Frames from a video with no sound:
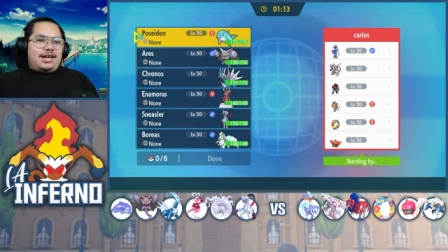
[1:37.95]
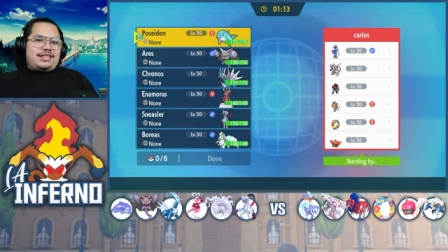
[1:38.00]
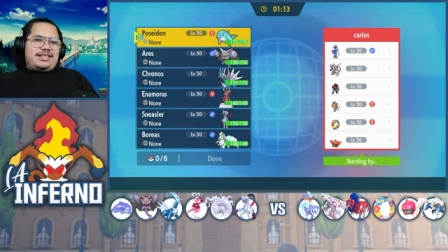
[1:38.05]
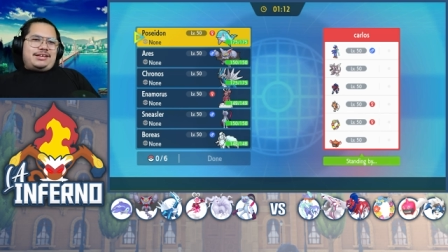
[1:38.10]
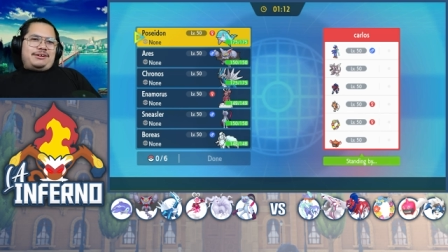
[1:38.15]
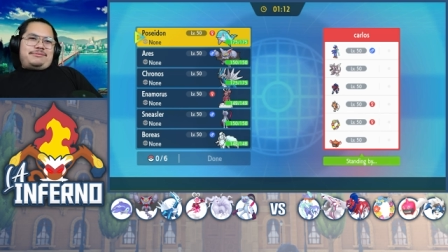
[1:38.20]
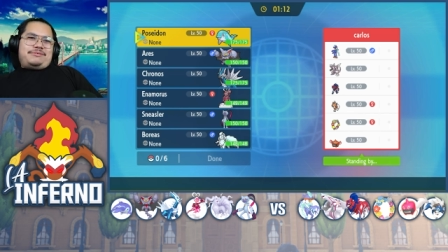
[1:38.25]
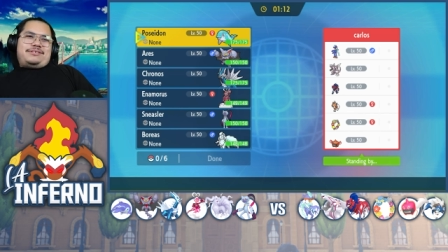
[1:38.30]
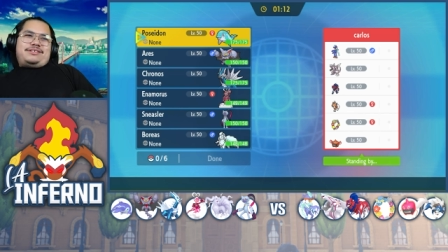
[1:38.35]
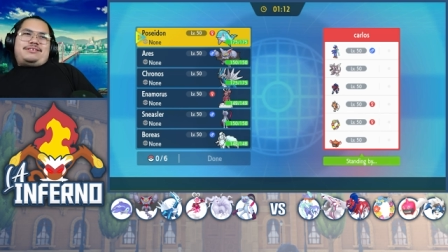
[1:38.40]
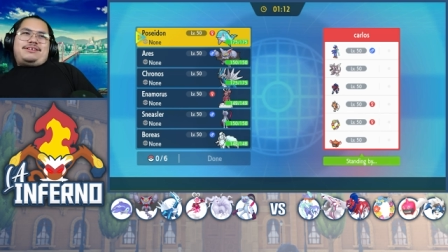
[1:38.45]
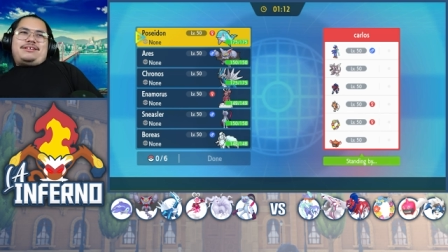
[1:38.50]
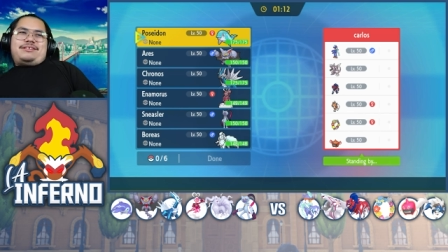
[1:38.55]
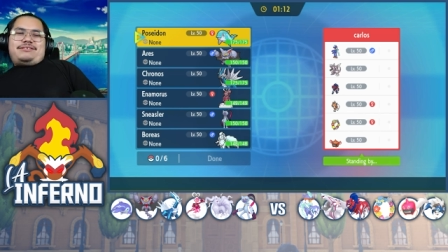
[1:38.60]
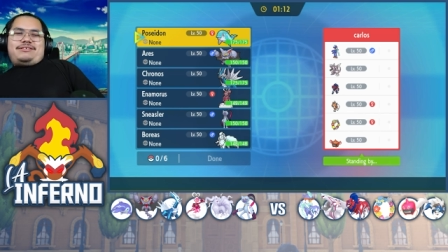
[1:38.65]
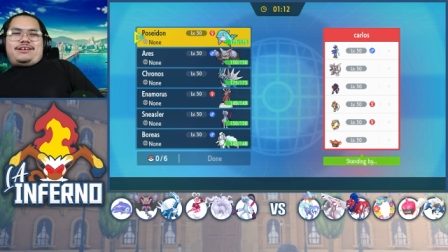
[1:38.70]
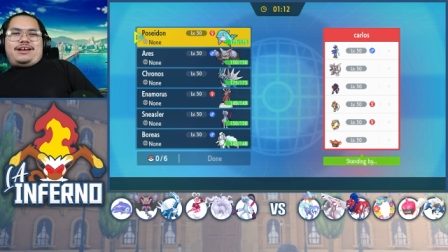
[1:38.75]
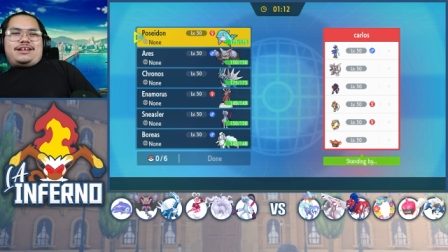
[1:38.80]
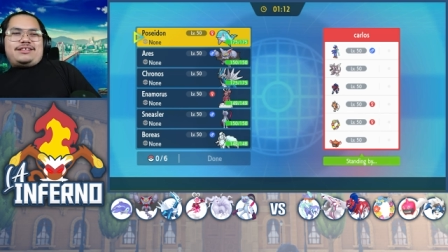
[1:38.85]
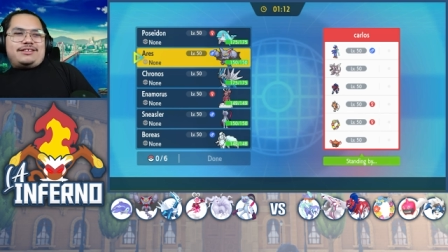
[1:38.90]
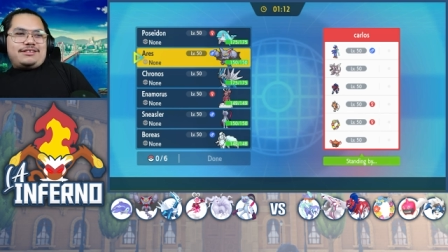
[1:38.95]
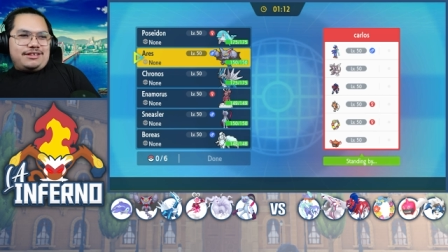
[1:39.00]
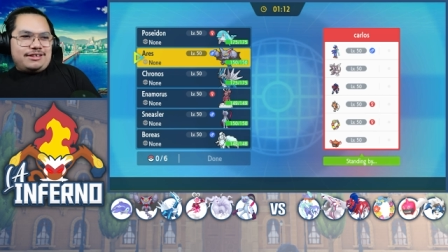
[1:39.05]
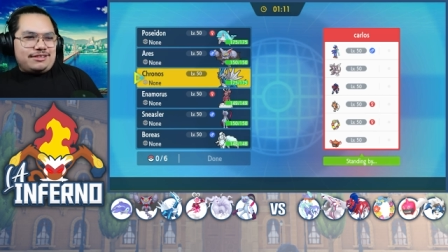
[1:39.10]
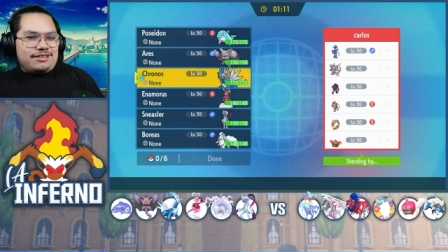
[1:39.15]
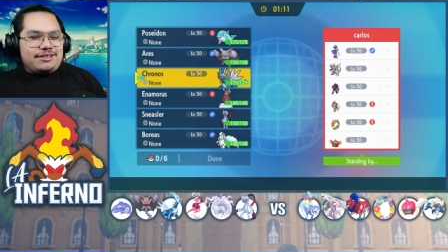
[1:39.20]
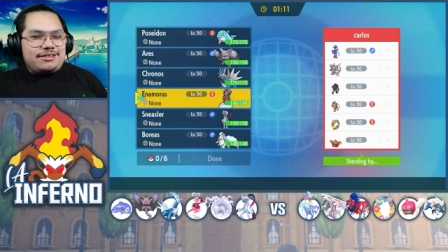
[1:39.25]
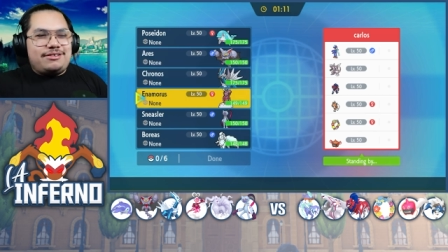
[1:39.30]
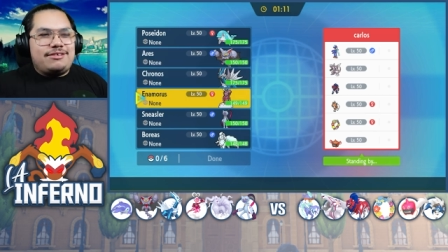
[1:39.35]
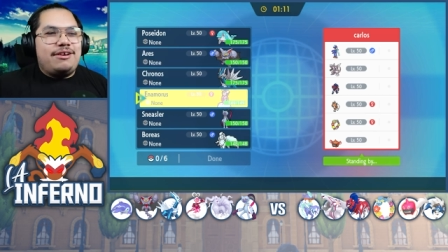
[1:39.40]
I think it was, I, I
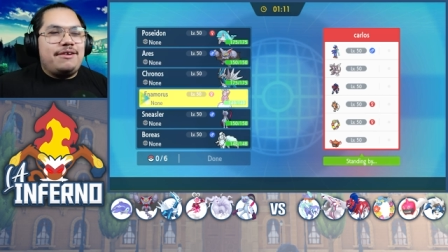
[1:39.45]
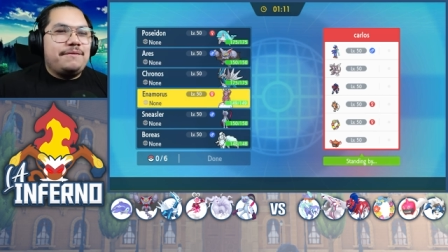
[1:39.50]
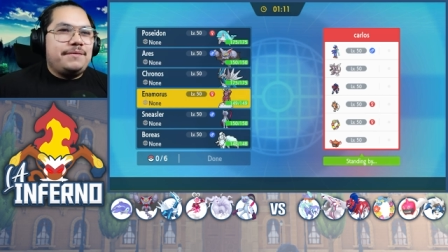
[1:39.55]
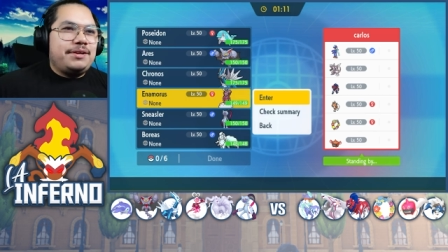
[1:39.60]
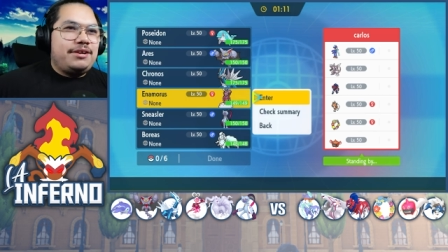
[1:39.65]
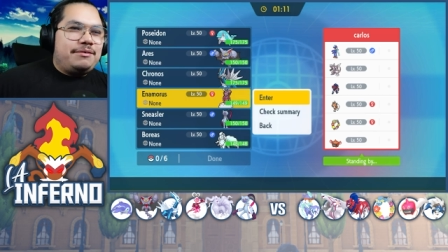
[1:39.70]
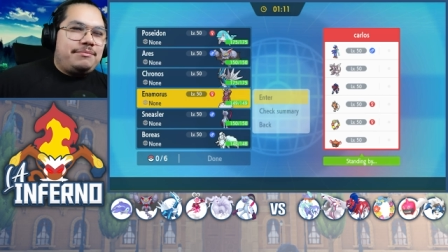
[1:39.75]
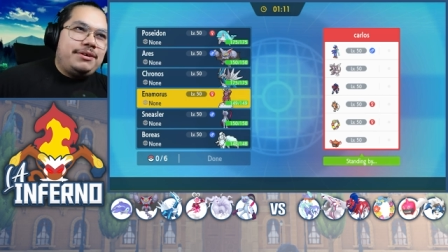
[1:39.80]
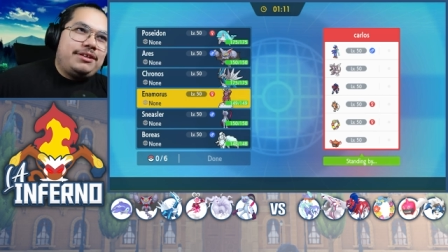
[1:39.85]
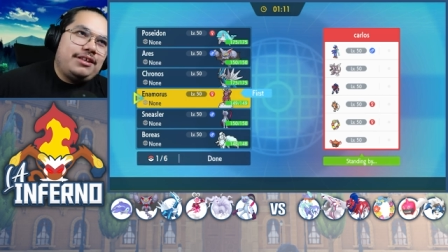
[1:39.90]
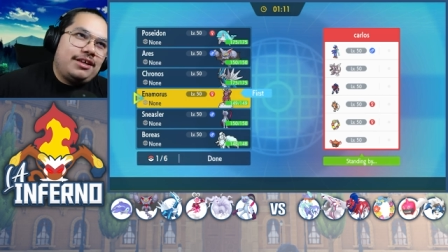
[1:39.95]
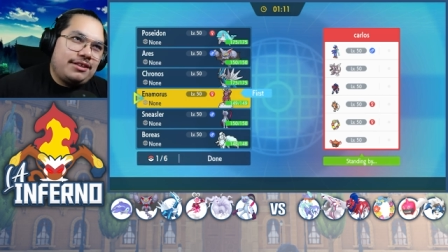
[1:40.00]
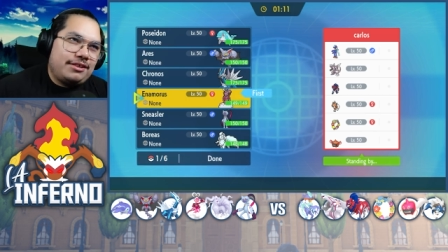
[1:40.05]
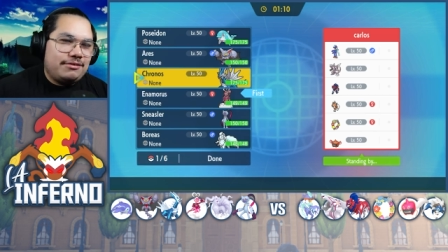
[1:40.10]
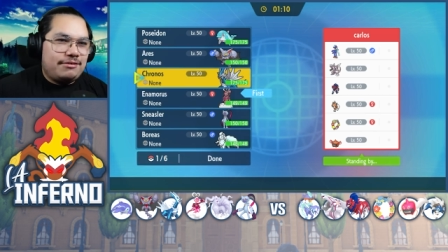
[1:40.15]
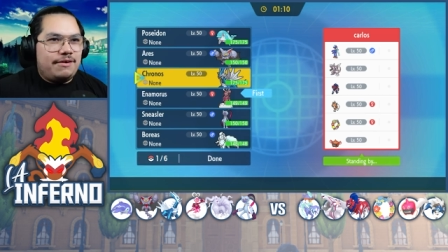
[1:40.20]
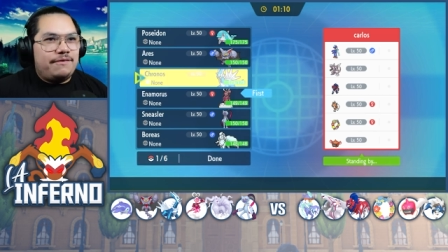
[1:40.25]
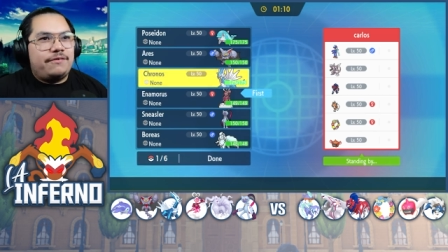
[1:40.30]
just saw a video about that too.